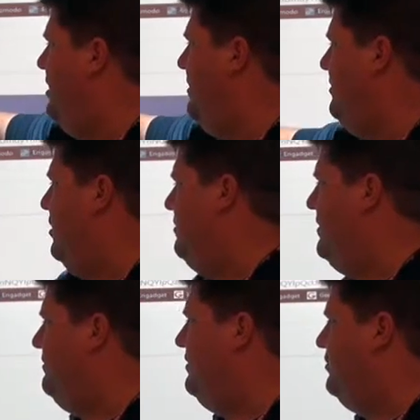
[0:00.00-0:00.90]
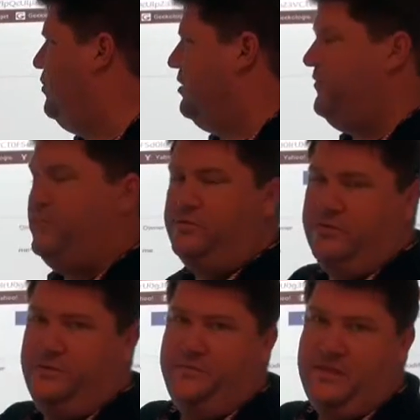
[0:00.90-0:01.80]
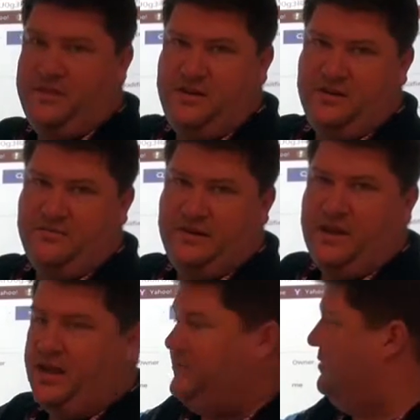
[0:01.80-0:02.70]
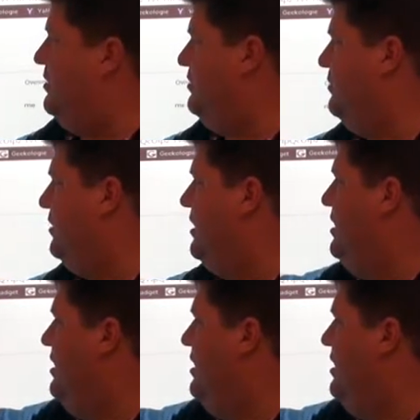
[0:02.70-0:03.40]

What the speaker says: I'm going to open up the Work folder, and then there's my document called Work.